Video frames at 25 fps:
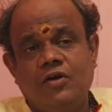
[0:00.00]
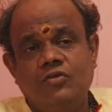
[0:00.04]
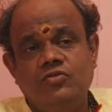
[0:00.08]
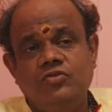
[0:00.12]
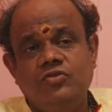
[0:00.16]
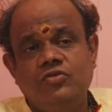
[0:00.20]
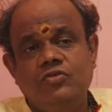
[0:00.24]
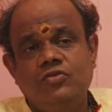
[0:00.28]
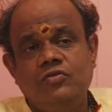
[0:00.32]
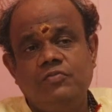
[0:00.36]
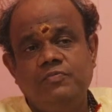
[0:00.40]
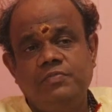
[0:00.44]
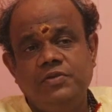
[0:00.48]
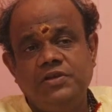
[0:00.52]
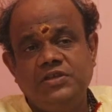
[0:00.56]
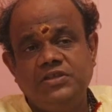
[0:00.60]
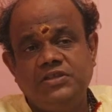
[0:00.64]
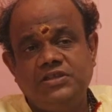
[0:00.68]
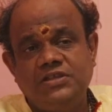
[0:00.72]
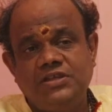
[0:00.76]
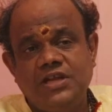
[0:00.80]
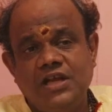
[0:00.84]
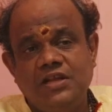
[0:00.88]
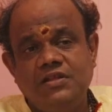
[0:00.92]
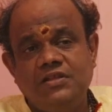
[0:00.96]
1000
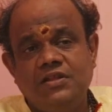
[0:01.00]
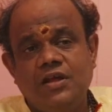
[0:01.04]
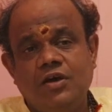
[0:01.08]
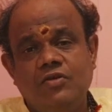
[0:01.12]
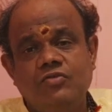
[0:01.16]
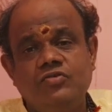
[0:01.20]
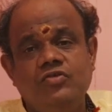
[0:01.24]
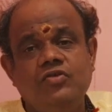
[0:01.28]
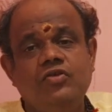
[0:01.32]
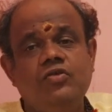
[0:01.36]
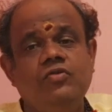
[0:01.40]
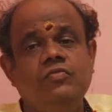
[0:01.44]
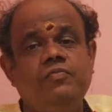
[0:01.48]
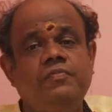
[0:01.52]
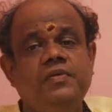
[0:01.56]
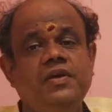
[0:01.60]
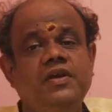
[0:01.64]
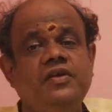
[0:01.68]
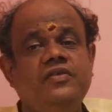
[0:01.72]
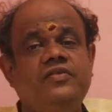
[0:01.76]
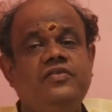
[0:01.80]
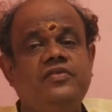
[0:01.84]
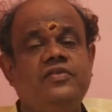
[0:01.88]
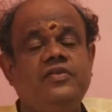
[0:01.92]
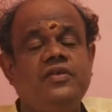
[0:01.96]
rupees, 10,000
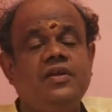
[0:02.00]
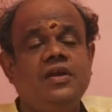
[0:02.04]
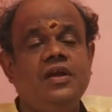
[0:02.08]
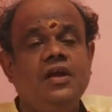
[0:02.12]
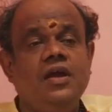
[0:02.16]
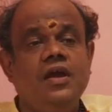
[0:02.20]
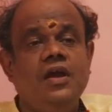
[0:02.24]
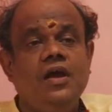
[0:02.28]
rupees.